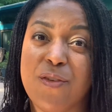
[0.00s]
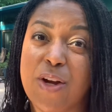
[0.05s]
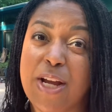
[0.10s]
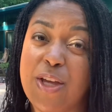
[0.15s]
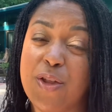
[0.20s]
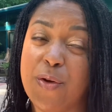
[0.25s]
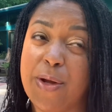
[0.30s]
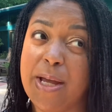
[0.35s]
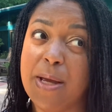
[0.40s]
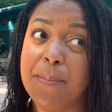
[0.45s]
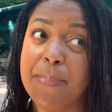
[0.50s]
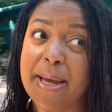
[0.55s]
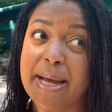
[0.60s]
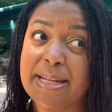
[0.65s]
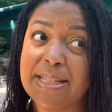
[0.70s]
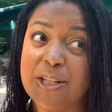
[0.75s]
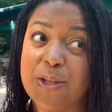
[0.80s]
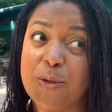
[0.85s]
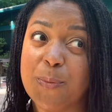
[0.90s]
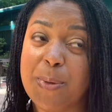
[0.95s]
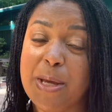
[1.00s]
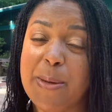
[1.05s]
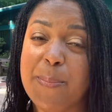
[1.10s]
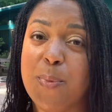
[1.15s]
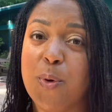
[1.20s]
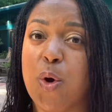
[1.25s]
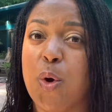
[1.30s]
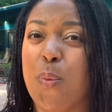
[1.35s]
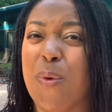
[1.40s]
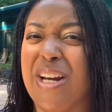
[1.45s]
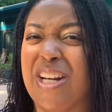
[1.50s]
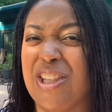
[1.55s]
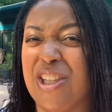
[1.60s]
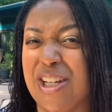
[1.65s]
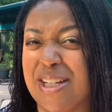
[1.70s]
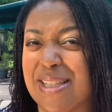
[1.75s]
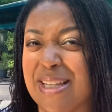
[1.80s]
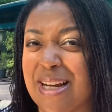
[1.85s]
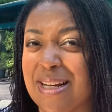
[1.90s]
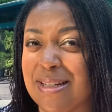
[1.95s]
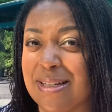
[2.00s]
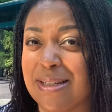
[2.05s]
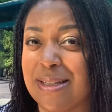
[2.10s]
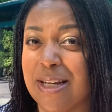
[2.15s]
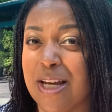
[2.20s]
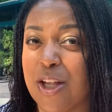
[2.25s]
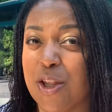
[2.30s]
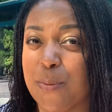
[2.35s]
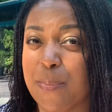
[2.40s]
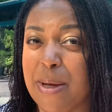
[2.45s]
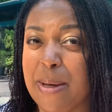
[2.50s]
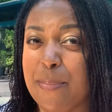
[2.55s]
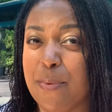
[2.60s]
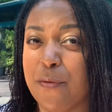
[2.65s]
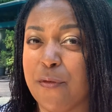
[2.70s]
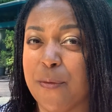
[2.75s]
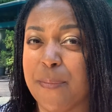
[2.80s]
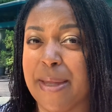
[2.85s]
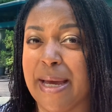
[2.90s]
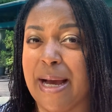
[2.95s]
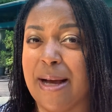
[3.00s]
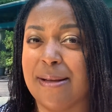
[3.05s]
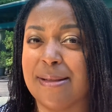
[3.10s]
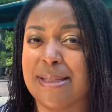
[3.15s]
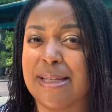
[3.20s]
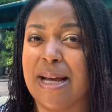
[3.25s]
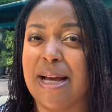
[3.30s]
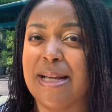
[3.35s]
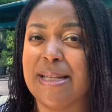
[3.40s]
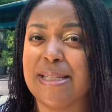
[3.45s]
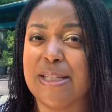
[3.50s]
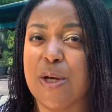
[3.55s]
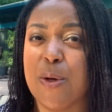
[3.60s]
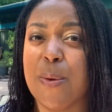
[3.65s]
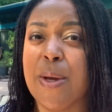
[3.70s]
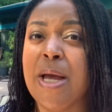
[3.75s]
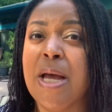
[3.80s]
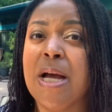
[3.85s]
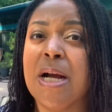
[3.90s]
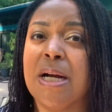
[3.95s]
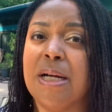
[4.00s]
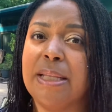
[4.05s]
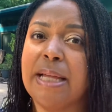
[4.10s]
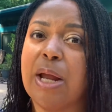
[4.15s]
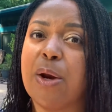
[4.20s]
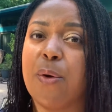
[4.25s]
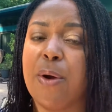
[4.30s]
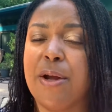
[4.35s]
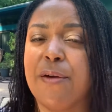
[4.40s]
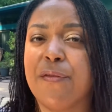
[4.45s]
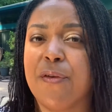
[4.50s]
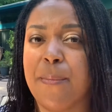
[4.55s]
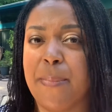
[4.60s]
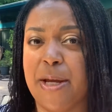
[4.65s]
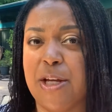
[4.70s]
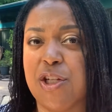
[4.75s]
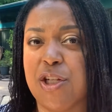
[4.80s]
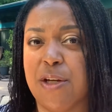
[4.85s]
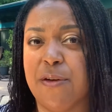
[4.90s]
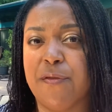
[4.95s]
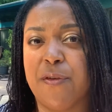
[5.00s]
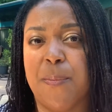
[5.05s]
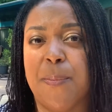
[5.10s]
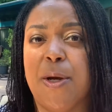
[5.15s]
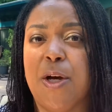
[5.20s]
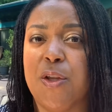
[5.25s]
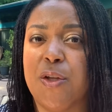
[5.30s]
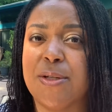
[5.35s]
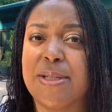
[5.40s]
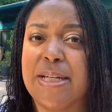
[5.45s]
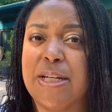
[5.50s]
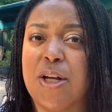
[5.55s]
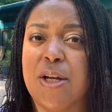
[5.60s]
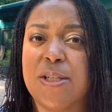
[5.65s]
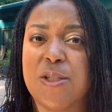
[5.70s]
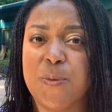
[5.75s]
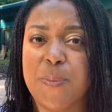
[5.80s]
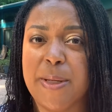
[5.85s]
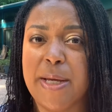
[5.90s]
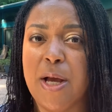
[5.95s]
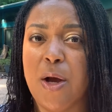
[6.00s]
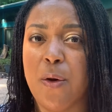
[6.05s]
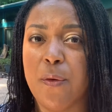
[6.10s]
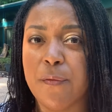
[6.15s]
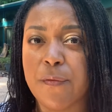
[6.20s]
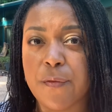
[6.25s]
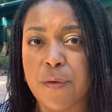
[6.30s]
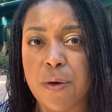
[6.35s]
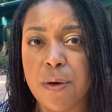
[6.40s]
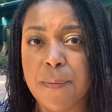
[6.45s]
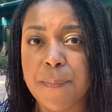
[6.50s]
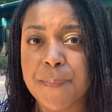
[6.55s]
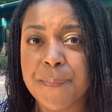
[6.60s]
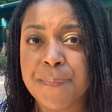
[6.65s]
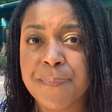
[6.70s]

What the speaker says: either impacts other people or what it looks like to other people from the outside. So collateral information from others can also be helpful.